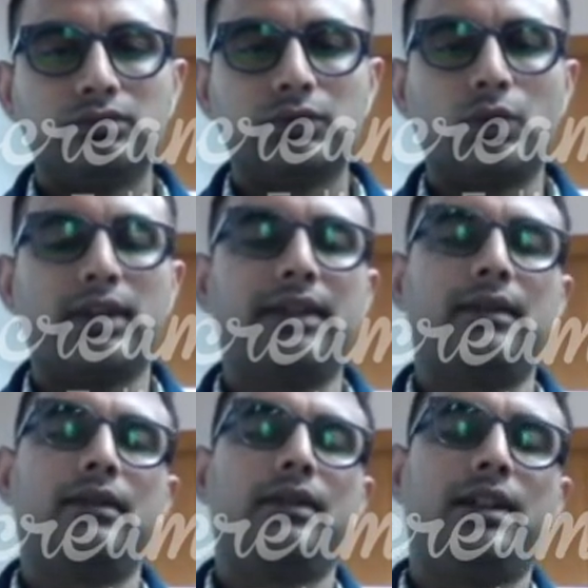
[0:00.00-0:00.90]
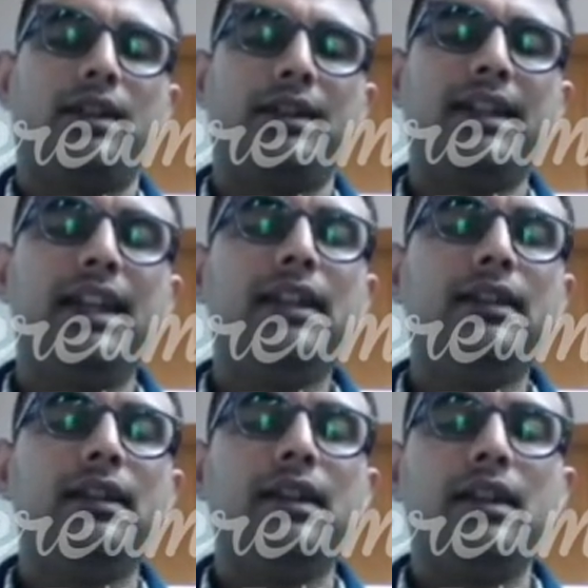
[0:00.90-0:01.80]
Okay, the
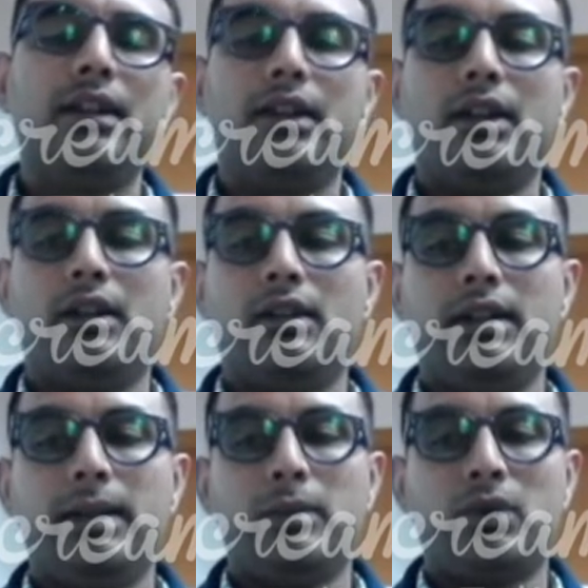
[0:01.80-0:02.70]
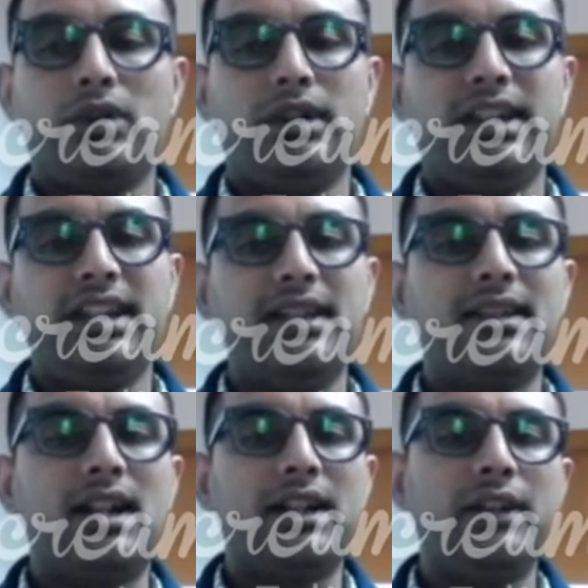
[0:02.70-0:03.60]
again important thing is
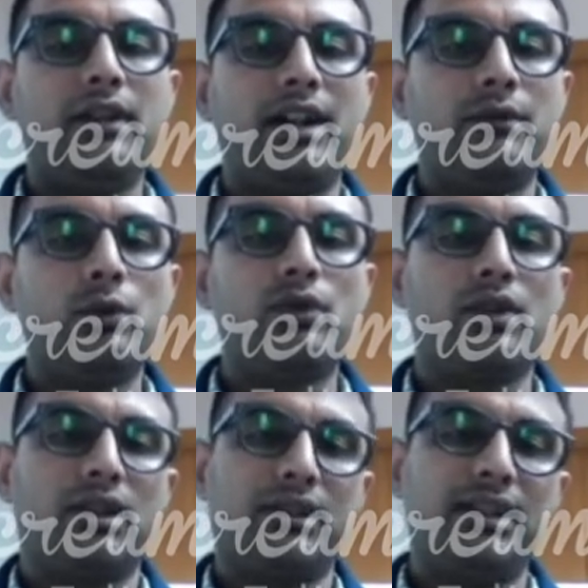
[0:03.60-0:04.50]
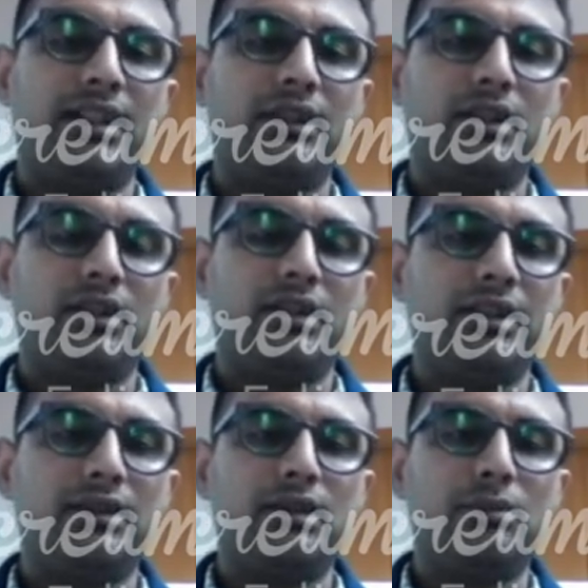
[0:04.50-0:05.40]
that you have to translate
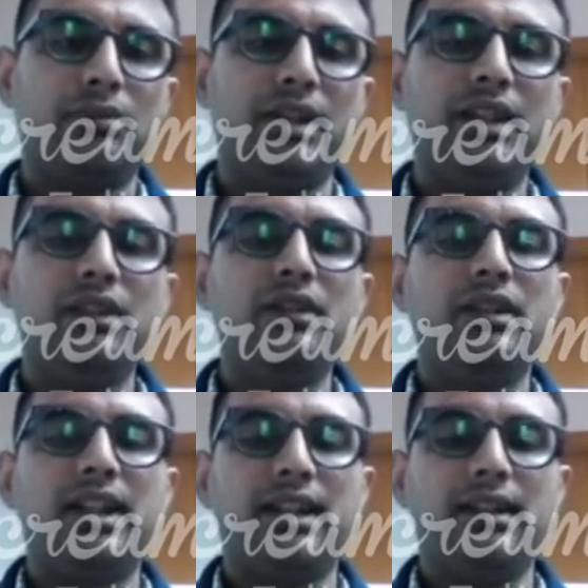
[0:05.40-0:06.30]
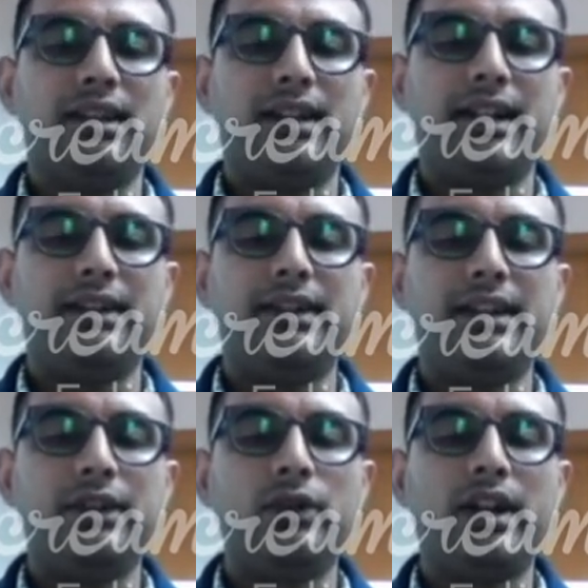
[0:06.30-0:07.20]
this complete detail, and
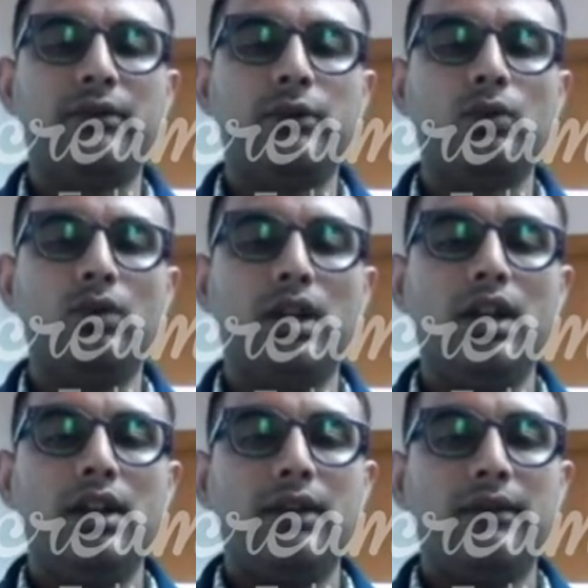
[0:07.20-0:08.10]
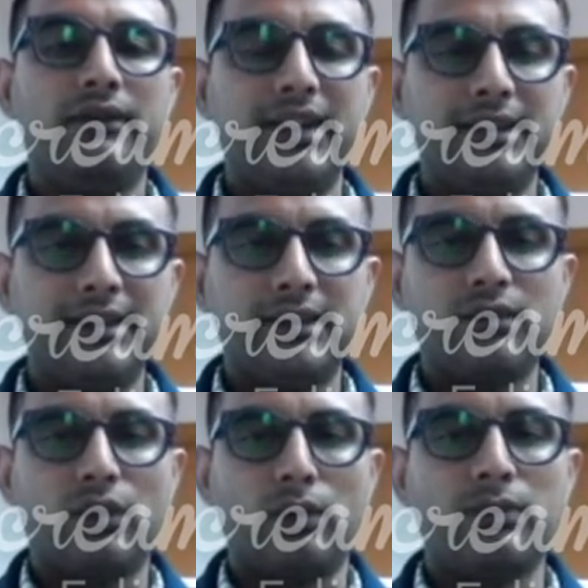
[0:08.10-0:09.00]
then you have to fill this
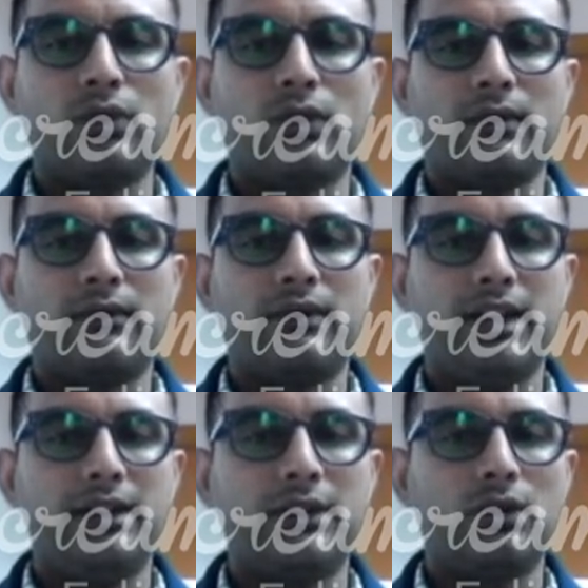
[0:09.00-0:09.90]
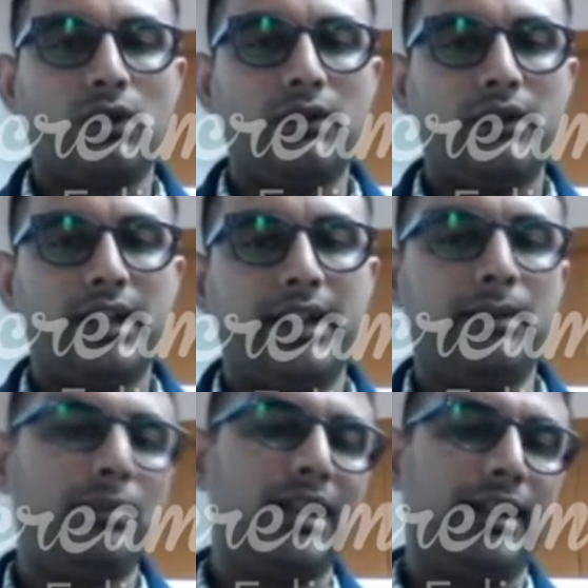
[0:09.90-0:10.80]
form soft in the soft and
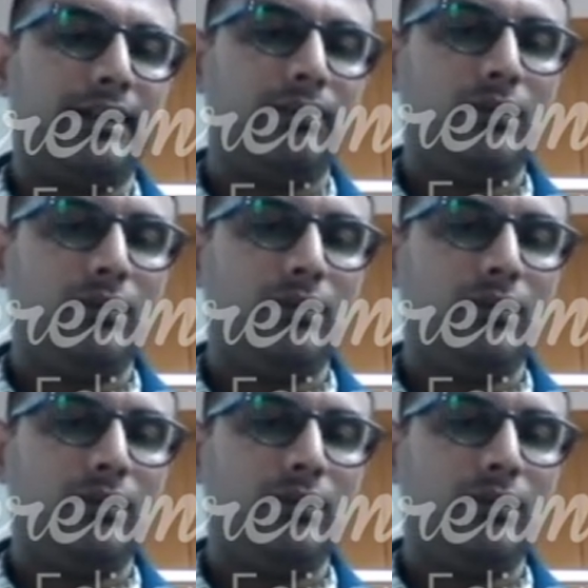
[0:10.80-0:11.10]
apply.